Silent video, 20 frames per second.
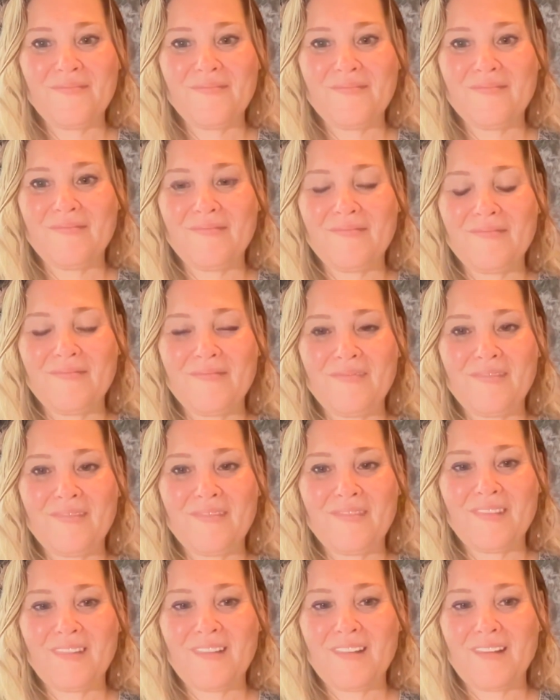
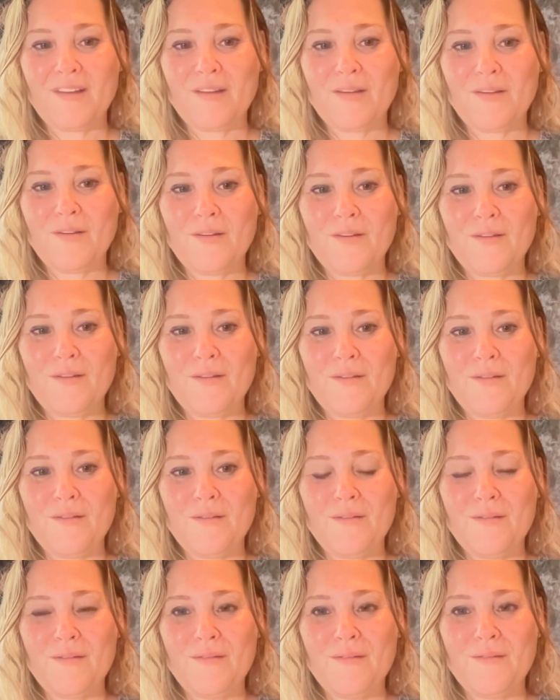
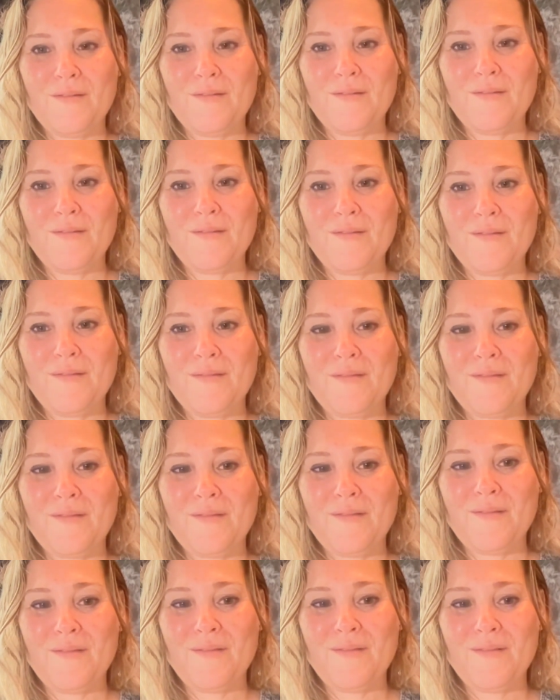
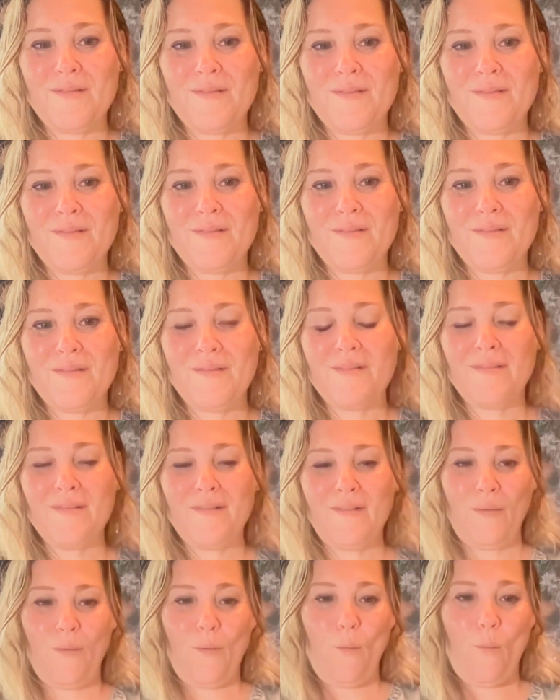
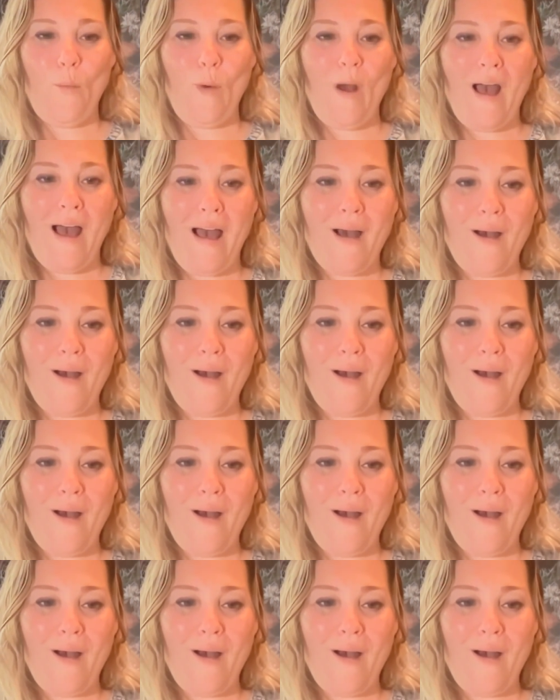This person isn't speaking.